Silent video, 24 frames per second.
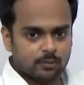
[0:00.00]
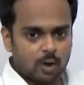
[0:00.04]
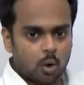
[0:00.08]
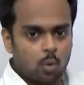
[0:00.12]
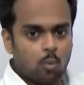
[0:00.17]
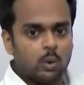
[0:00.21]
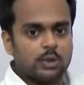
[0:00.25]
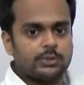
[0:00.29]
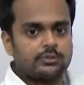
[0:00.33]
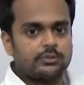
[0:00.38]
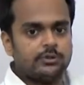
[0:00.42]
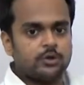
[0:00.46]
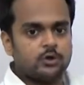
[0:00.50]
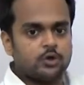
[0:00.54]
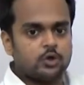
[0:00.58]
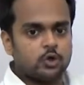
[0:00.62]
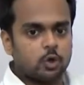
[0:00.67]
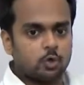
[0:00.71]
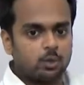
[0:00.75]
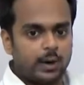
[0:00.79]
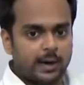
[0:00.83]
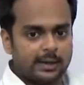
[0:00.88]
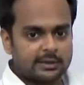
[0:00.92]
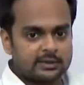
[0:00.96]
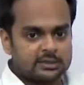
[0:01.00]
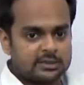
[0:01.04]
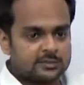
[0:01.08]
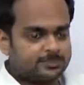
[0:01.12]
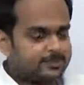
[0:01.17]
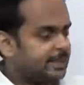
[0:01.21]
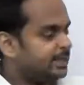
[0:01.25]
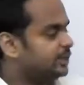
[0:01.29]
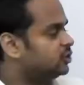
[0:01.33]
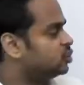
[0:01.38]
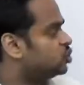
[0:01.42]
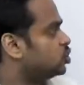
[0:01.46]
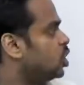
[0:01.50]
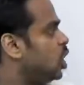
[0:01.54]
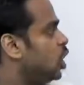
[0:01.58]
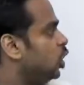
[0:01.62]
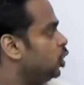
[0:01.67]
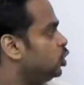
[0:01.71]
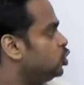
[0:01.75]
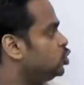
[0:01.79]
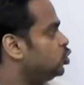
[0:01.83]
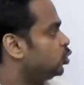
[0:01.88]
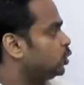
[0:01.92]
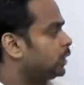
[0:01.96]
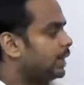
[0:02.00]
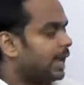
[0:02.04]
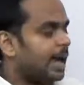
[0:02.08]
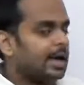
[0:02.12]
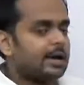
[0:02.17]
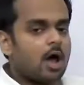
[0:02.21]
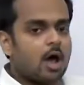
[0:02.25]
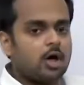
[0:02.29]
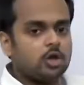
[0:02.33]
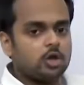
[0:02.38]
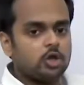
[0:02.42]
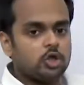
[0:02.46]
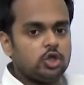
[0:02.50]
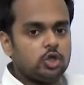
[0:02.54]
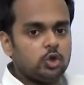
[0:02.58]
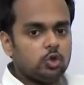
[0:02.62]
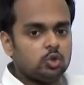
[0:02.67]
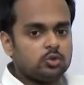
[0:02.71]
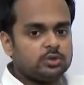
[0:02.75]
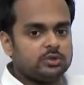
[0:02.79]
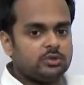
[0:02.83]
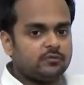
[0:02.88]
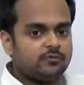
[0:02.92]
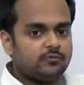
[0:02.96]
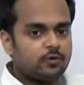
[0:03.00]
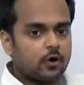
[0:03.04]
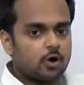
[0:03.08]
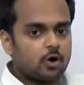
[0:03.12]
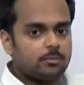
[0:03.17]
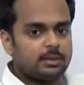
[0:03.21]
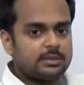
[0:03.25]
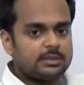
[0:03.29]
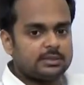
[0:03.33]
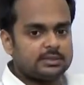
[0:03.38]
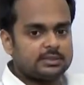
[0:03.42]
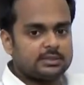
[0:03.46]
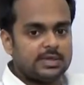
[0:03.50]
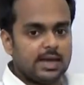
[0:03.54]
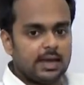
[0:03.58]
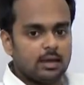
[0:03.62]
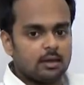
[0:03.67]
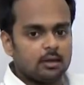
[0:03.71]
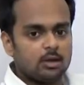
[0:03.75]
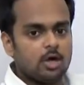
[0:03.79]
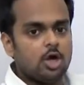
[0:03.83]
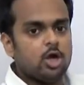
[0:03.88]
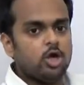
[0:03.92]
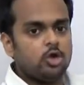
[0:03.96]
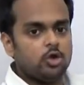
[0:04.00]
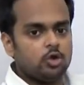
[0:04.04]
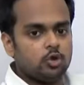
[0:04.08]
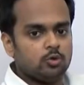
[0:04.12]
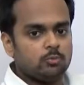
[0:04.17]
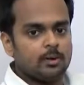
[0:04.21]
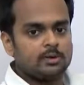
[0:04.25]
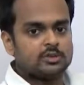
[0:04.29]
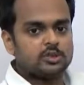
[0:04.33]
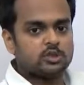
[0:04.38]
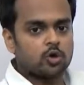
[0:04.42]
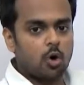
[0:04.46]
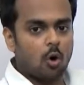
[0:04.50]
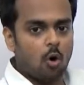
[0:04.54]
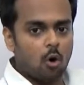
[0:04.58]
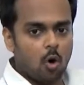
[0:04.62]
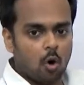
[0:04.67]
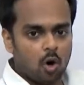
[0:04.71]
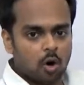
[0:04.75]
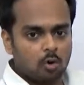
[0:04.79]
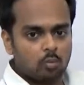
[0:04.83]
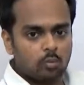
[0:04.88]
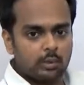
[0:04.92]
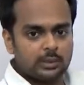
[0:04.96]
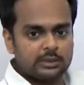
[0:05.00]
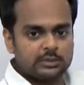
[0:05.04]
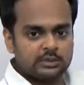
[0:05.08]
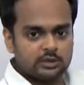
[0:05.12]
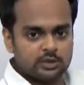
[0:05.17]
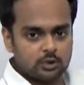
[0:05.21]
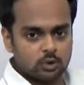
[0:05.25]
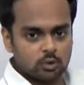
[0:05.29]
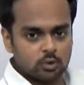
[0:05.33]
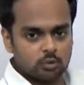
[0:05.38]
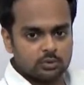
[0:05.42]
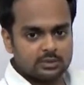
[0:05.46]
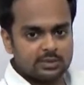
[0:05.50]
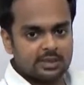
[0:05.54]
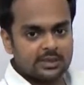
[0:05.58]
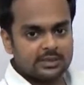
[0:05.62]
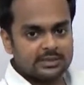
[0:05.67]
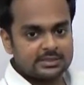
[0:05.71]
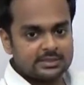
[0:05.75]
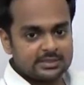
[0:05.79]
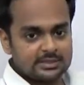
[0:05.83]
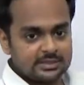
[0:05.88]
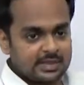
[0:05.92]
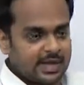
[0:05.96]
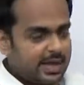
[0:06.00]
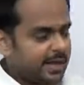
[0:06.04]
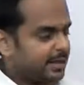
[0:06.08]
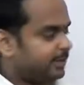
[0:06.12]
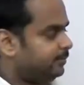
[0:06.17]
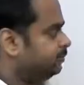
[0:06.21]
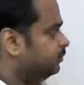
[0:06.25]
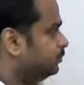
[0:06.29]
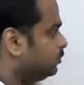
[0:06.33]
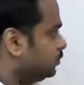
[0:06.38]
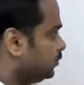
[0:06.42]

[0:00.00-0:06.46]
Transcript: With direct speech, you cannot use the verb tell. You must always use say.